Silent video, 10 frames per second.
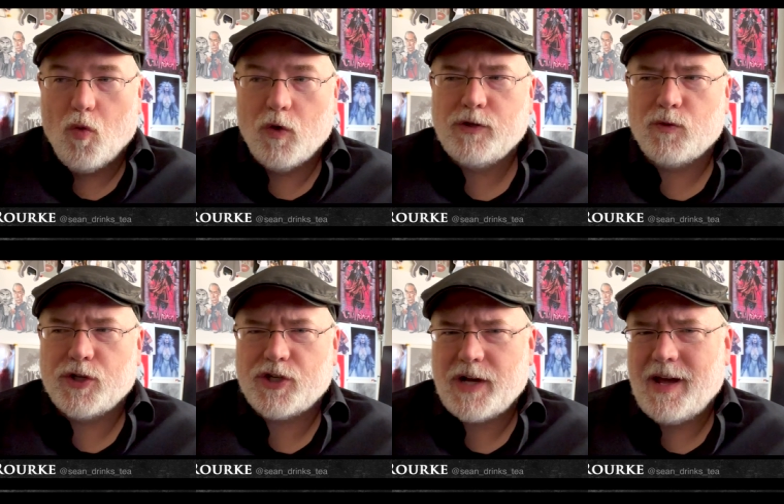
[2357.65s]
which was
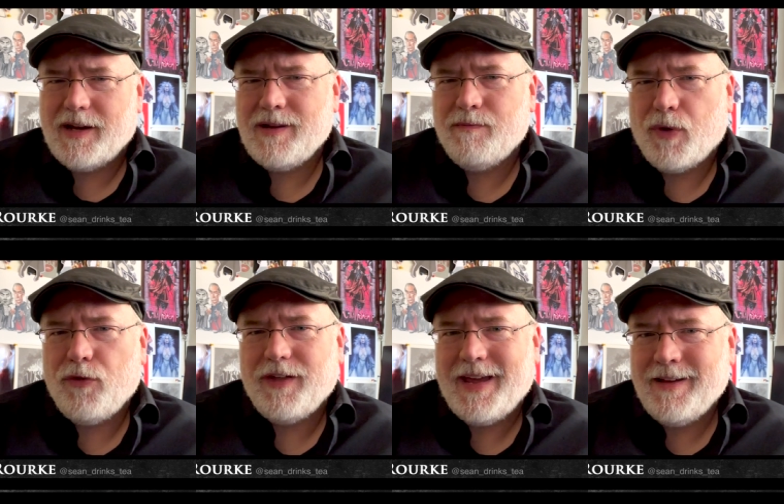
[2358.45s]
shot in
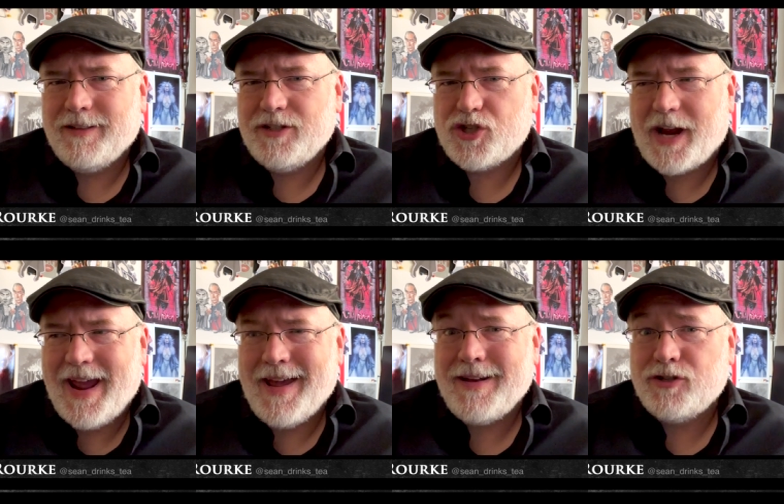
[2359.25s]
both English
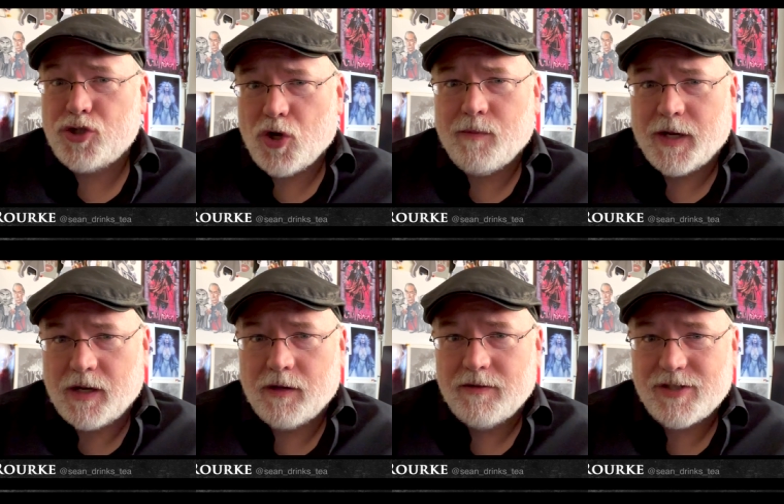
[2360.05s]
and
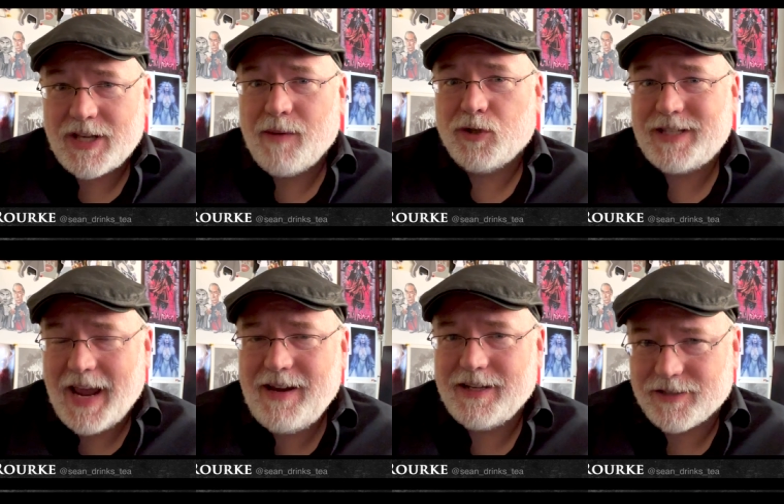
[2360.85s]
German
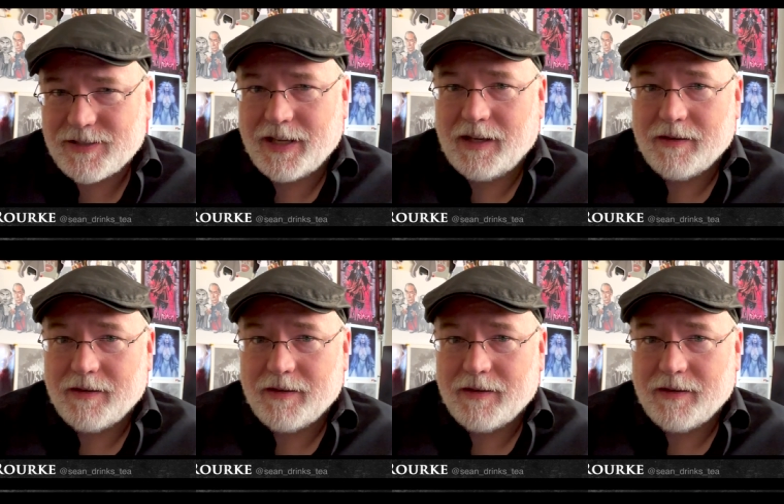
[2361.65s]
simultaneously.